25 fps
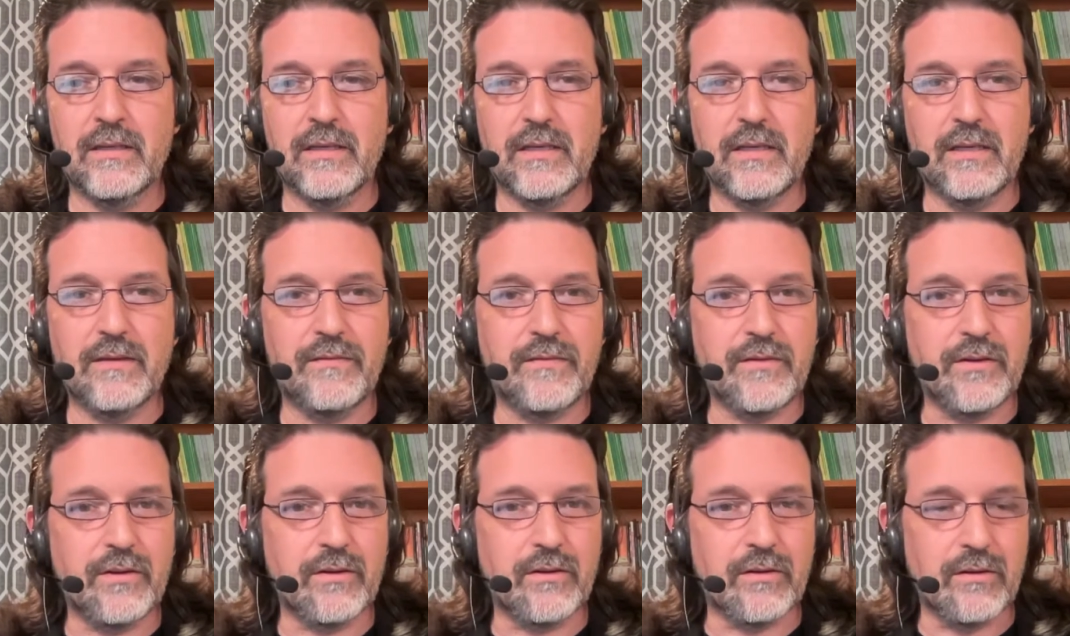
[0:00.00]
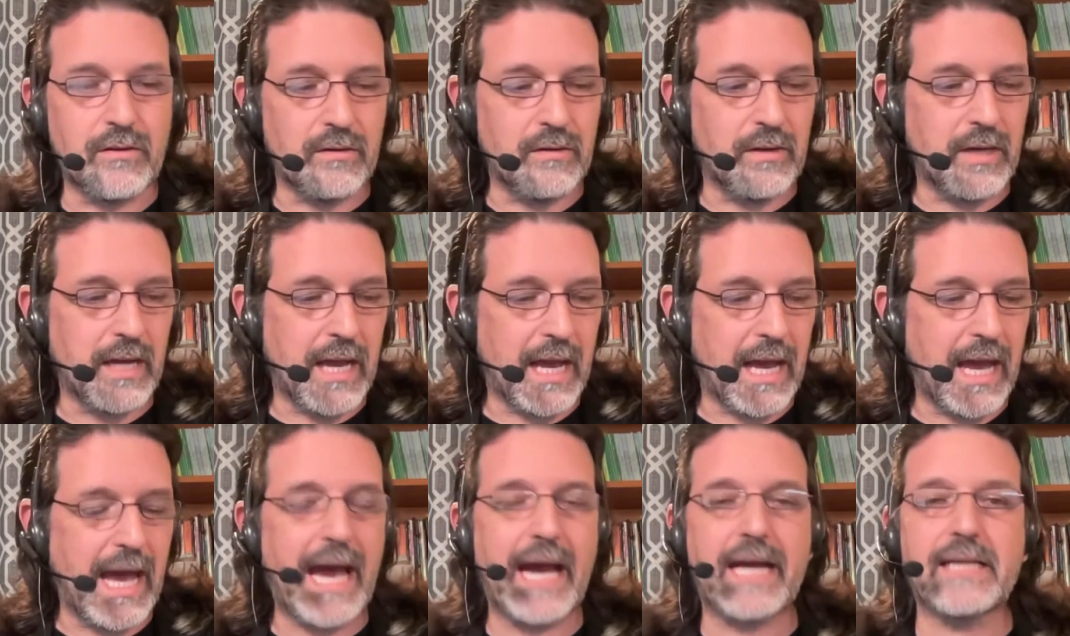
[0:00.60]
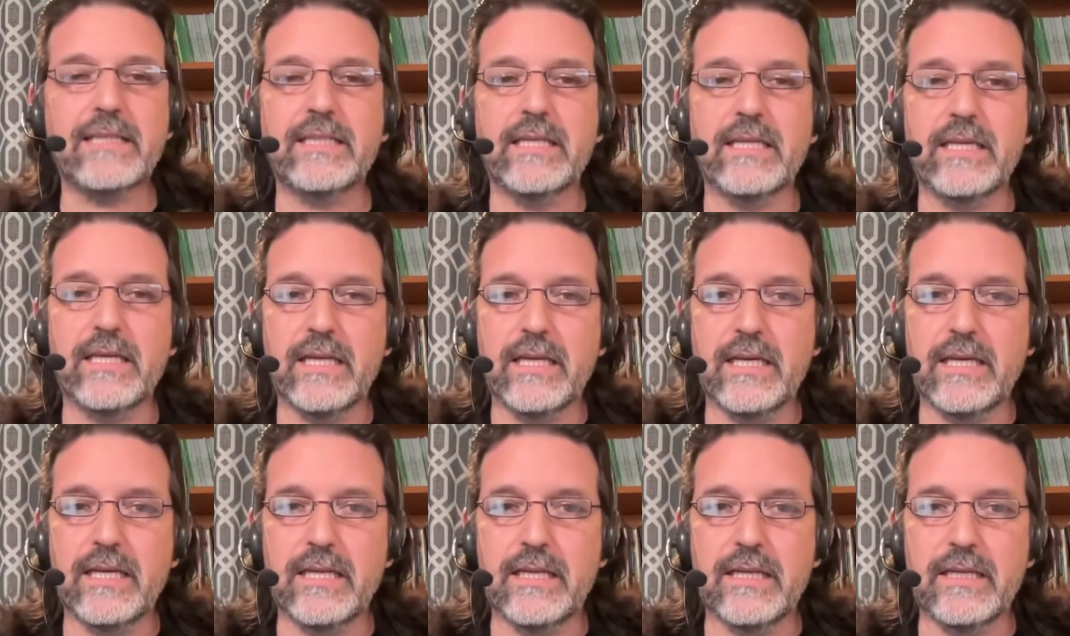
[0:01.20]
If you're acting
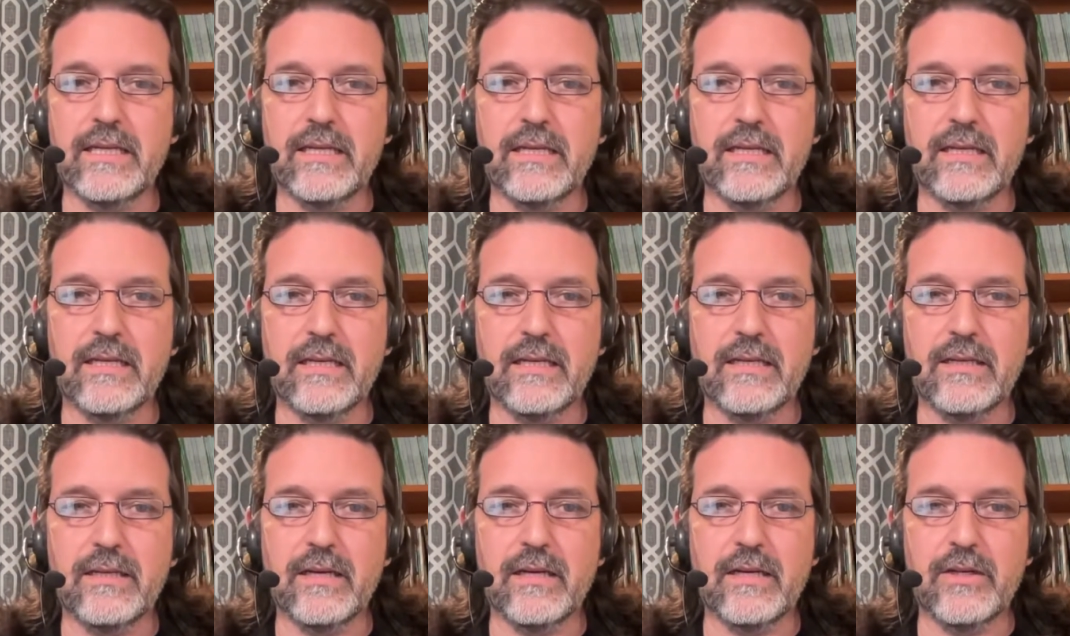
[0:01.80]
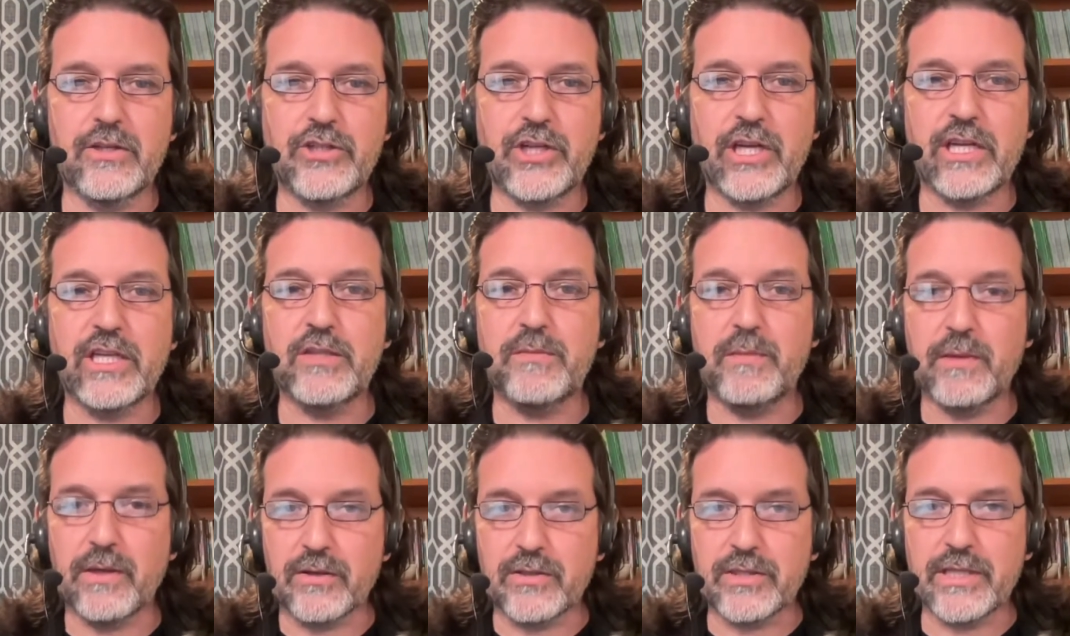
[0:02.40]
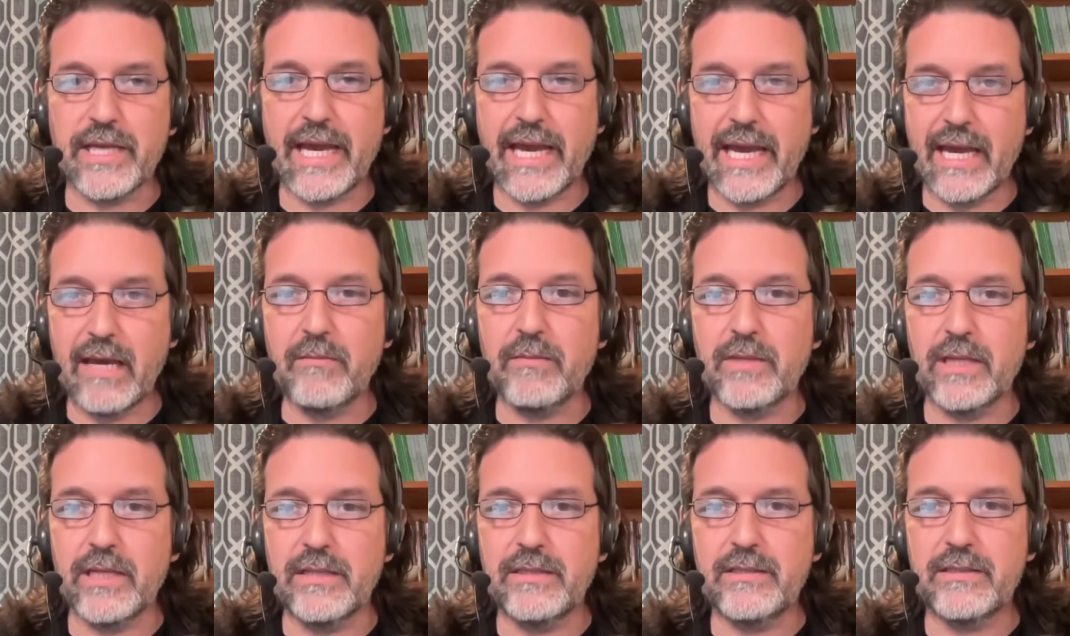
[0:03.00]
in Shakespeare's
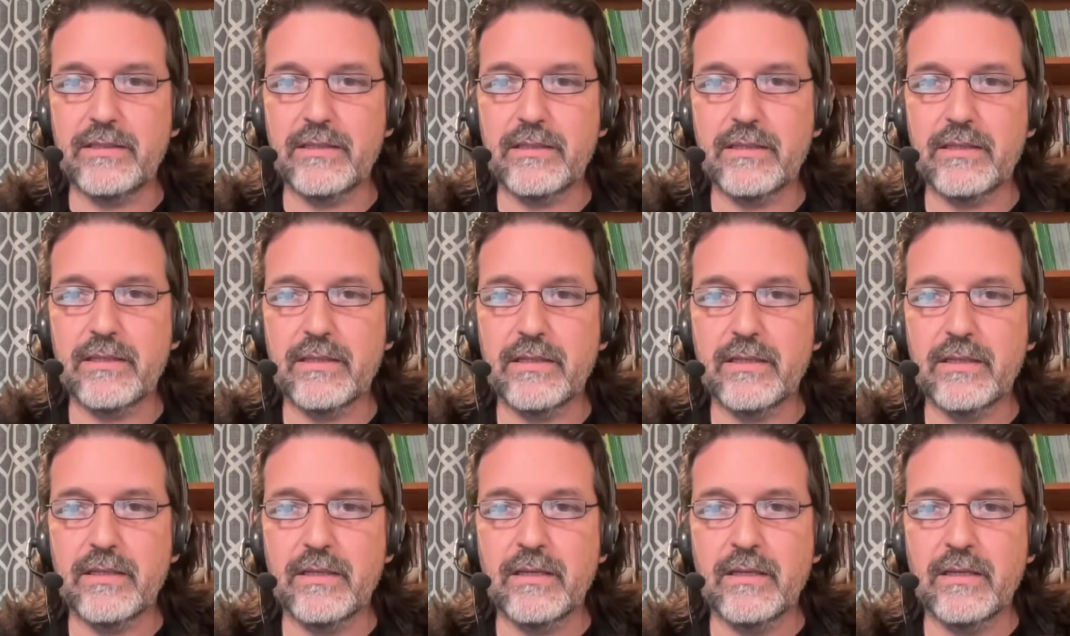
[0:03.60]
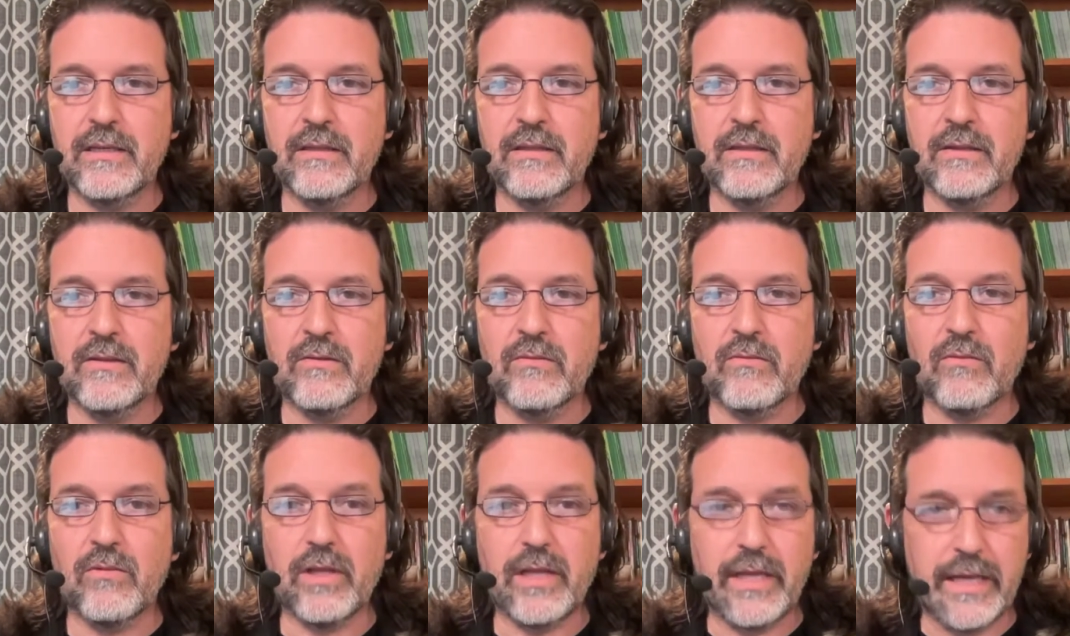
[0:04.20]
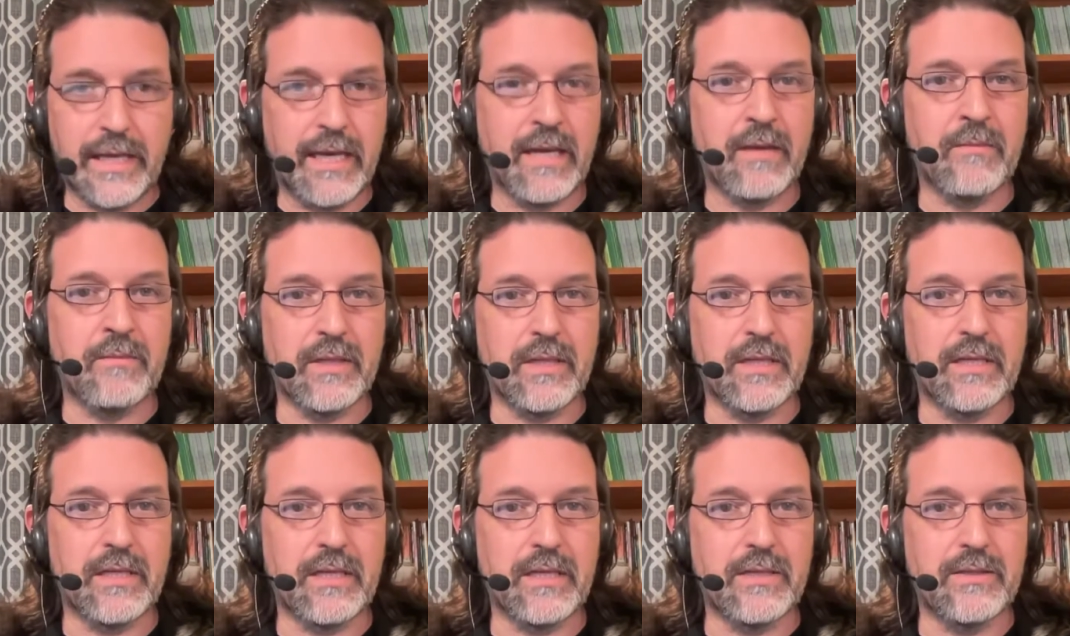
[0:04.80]
Hamlet, well,
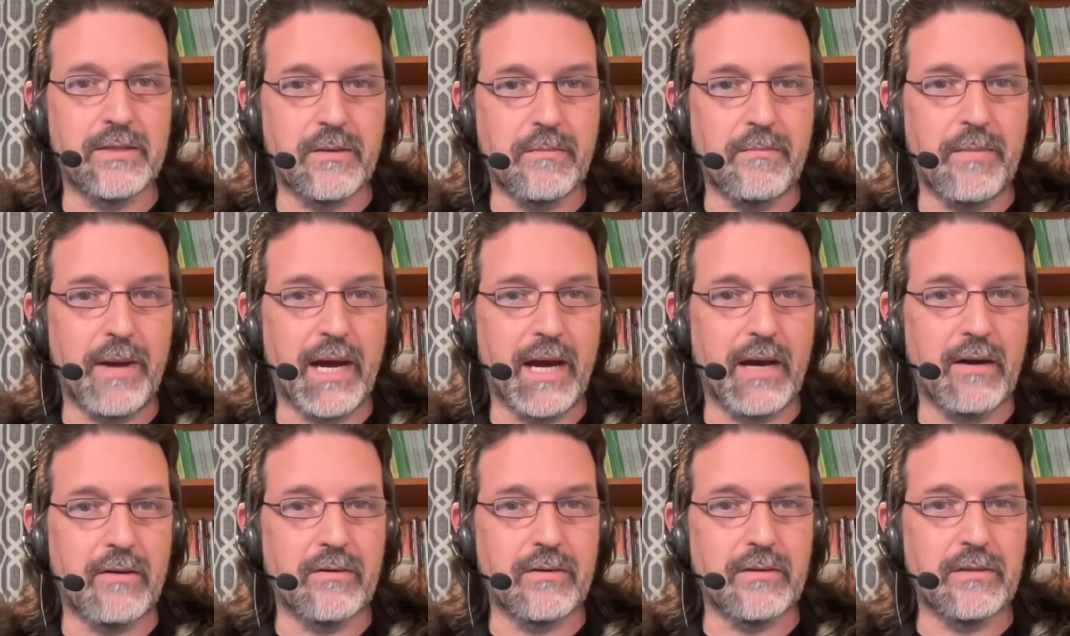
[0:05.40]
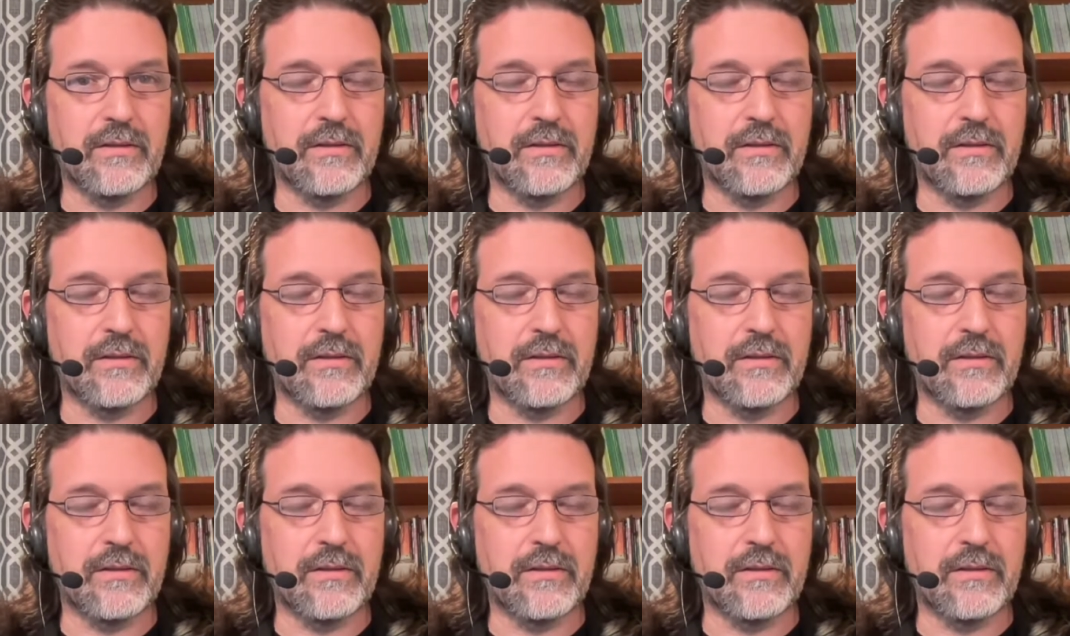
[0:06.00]
Hamlet is about